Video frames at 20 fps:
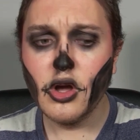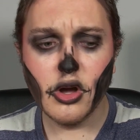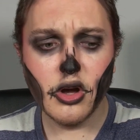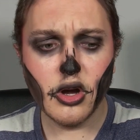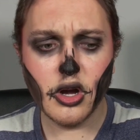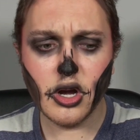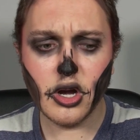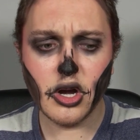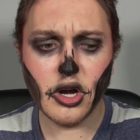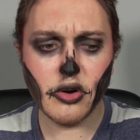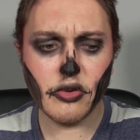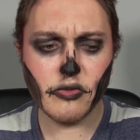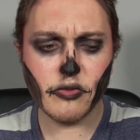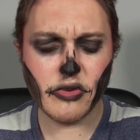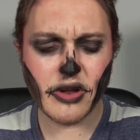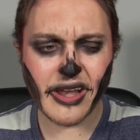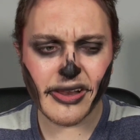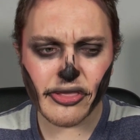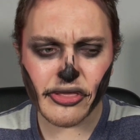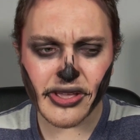
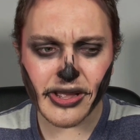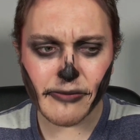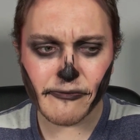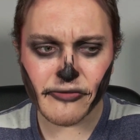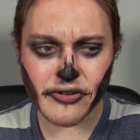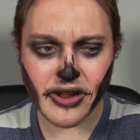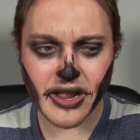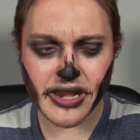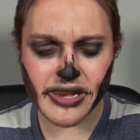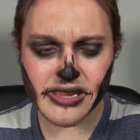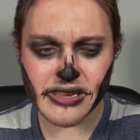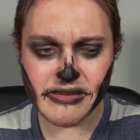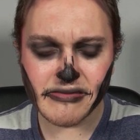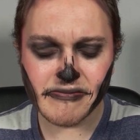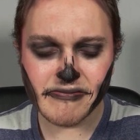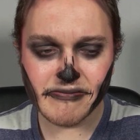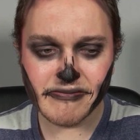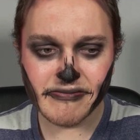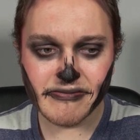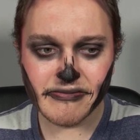I'm forgetting?
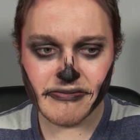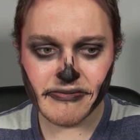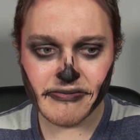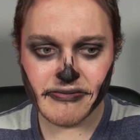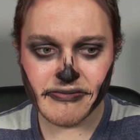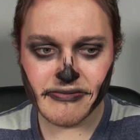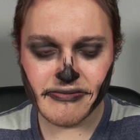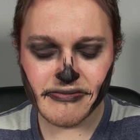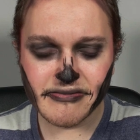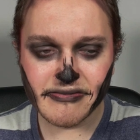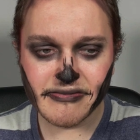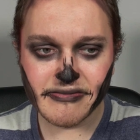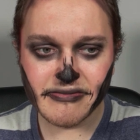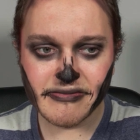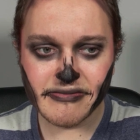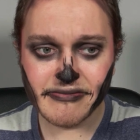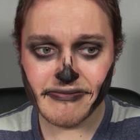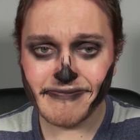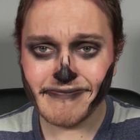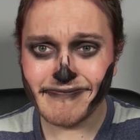
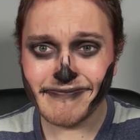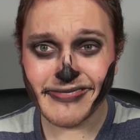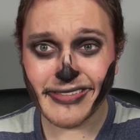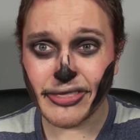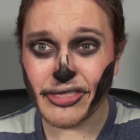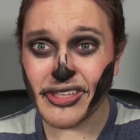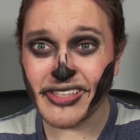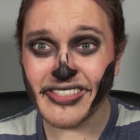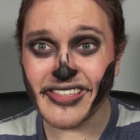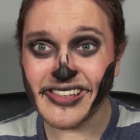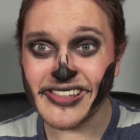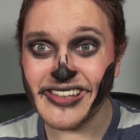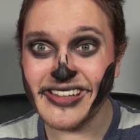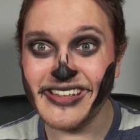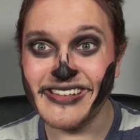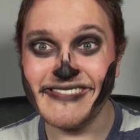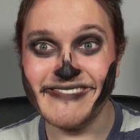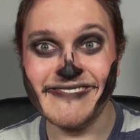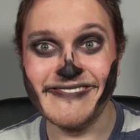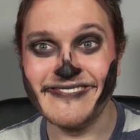I think that's
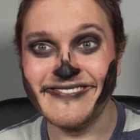it.